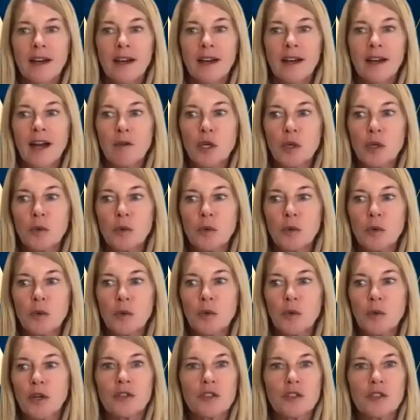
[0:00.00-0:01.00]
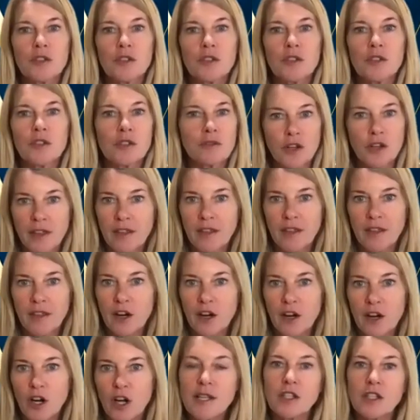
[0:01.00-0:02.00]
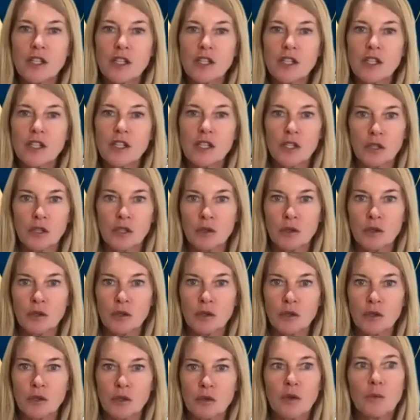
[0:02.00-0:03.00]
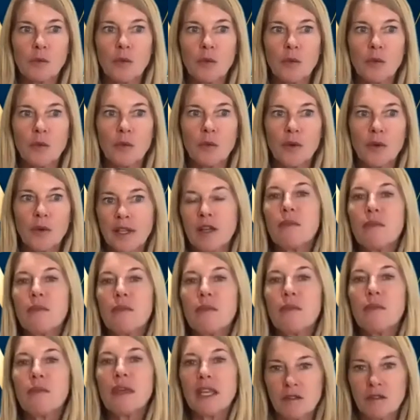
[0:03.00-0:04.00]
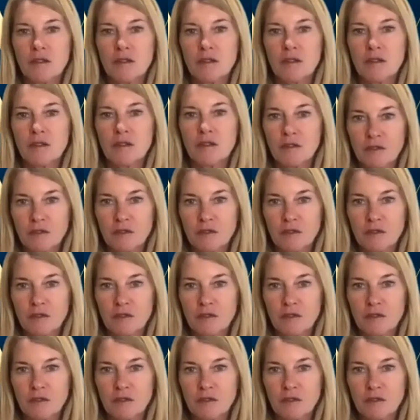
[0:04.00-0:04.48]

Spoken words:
who were diverting their attention to really immediate